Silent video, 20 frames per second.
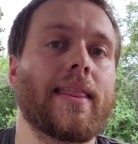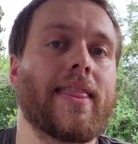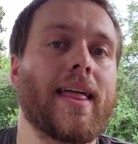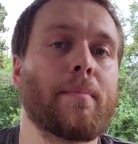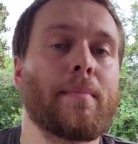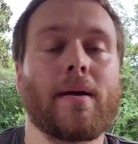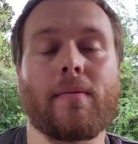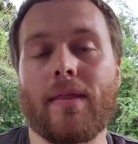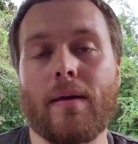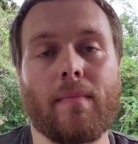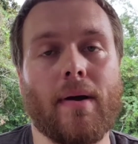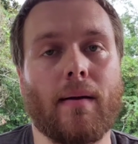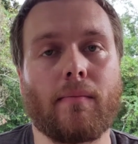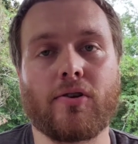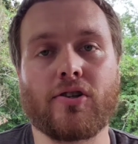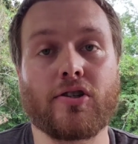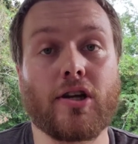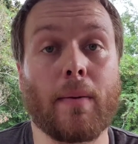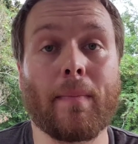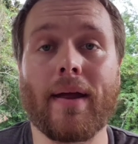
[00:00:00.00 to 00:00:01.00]
They
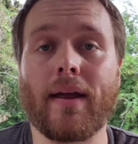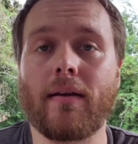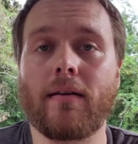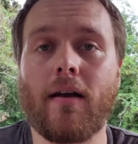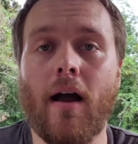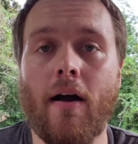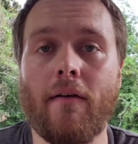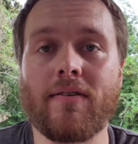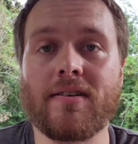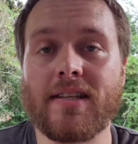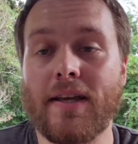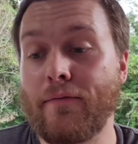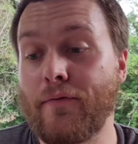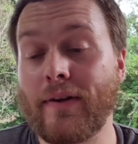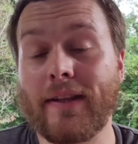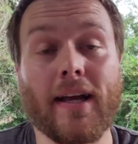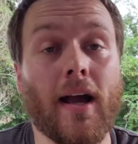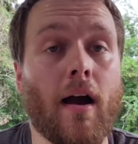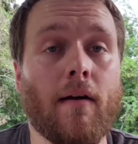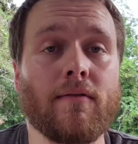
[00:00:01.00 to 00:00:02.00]
might just try to make obviously
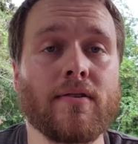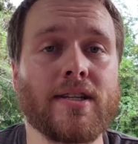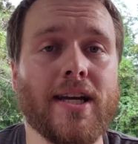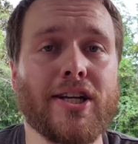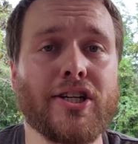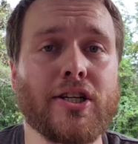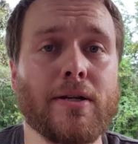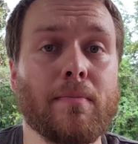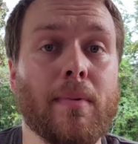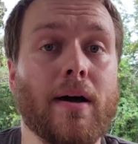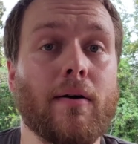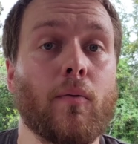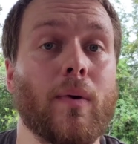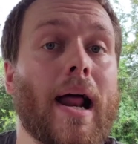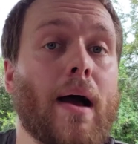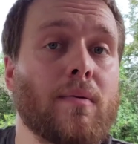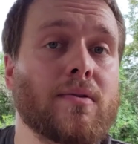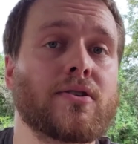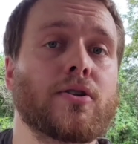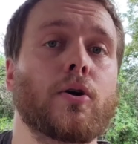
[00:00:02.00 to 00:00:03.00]
friendly conversation, but
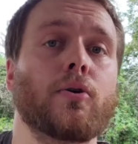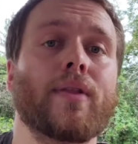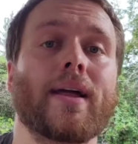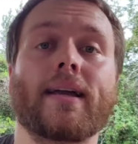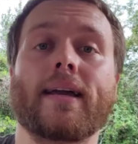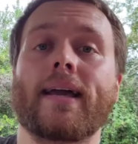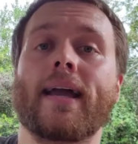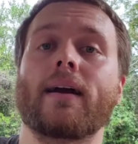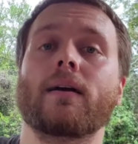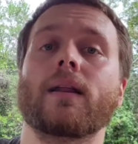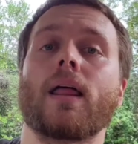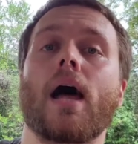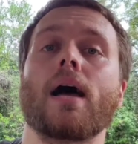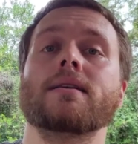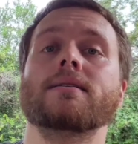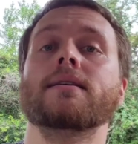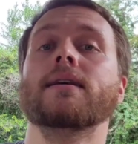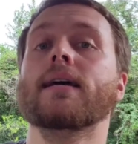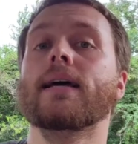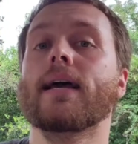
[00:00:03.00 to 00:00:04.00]
what I was told, they could care
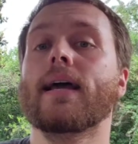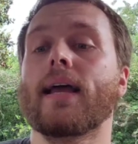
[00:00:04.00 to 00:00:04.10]
less.